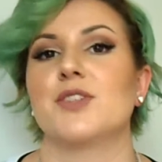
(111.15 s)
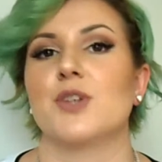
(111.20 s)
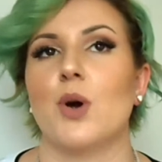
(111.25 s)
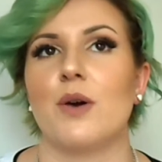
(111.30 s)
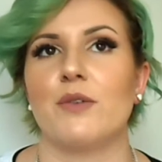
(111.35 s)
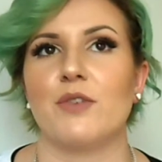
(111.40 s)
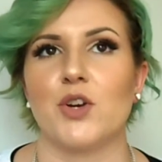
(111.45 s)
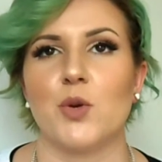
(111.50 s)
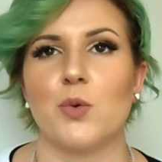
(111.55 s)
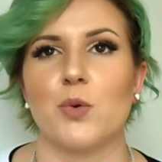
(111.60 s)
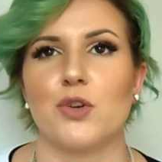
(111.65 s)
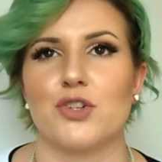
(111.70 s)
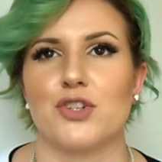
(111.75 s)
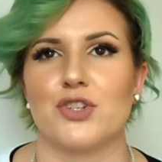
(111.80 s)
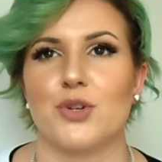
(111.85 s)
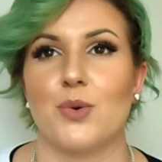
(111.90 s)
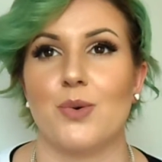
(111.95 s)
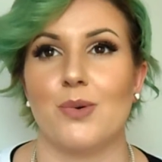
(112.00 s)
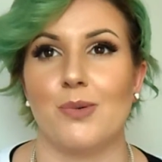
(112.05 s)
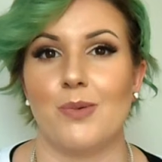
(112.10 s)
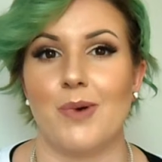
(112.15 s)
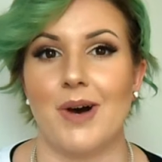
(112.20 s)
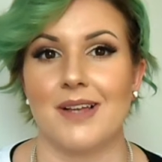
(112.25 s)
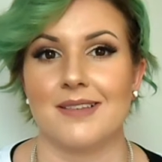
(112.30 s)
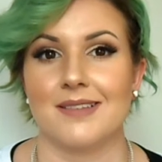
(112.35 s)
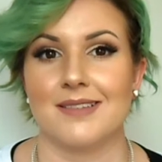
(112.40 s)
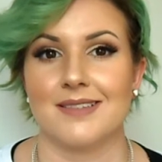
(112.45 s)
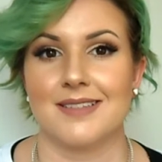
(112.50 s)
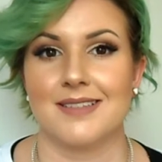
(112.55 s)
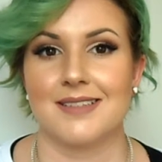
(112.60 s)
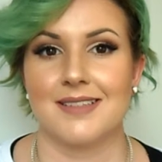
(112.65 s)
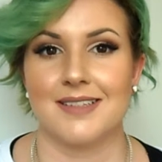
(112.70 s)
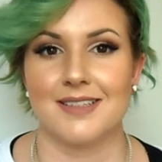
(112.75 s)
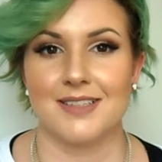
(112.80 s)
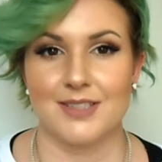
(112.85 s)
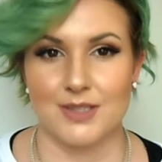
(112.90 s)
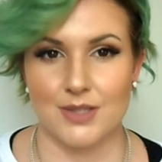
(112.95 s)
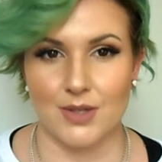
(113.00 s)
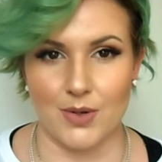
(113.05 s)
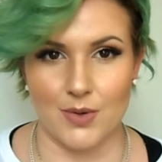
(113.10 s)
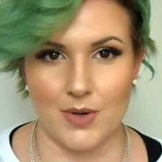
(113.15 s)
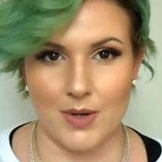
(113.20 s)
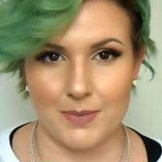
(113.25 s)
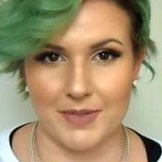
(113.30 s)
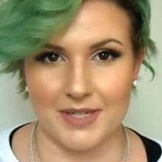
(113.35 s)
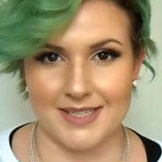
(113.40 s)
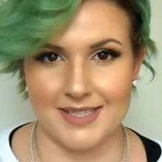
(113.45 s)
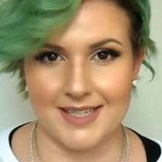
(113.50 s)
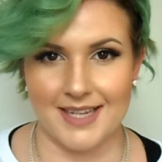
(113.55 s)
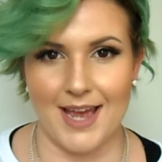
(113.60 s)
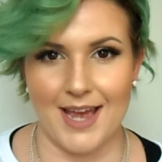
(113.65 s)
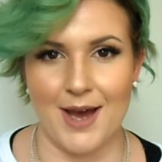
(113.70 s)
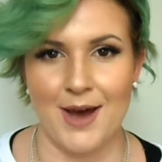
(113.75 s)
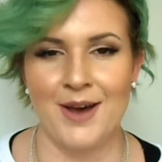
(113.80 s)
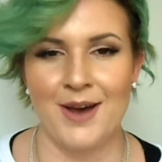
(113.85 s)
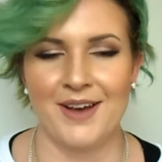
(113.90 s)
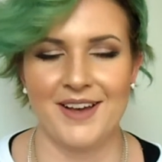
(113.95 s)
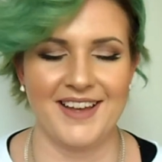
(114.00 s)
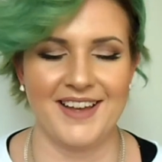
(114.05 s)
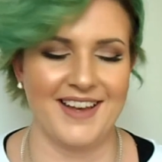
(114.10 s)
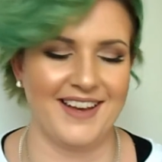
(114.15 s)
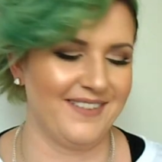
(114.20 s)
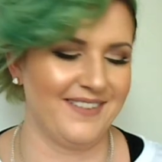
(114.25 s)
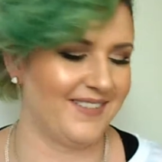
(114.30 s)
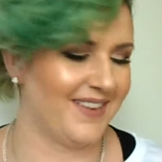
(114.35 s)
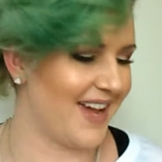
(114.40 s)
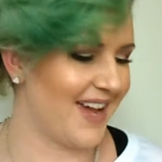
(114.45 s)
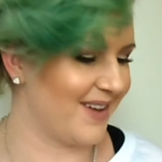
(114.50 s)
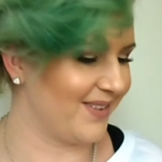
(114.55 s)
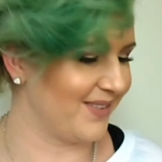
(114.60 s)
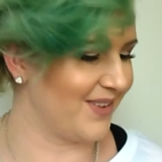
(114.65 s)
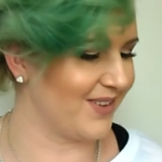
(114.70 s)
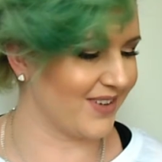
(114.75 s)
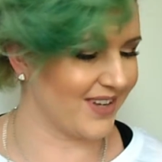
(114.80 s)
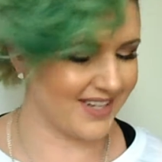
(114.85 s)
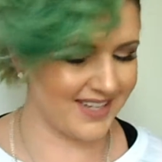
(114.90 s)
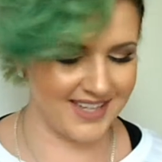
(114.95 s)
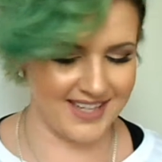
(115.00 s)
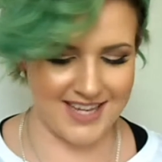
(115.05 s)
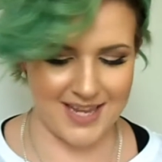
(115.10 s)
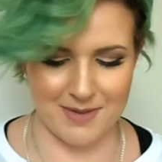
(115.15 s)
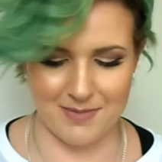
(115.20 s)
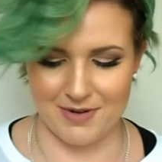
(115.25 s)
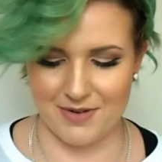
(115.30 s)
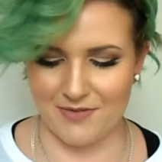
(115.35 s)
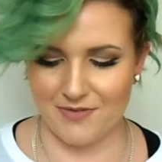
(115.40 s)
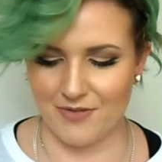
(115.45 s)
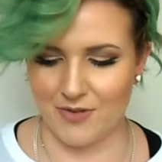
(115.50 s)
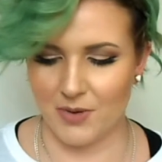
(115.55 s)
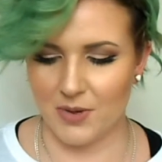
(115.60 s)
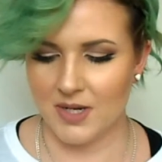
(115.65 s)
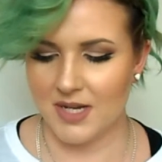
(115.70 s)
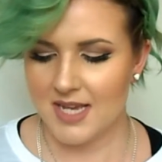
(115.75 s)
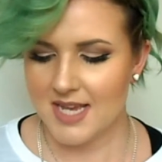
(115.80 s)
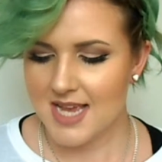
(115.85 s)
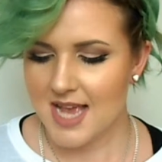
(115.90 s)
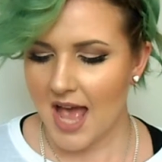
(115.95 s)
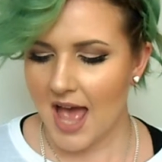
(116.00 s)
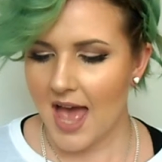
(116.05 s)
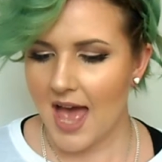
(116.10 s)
So I've only washed it once, so I'm going to see how long I can keep it in for.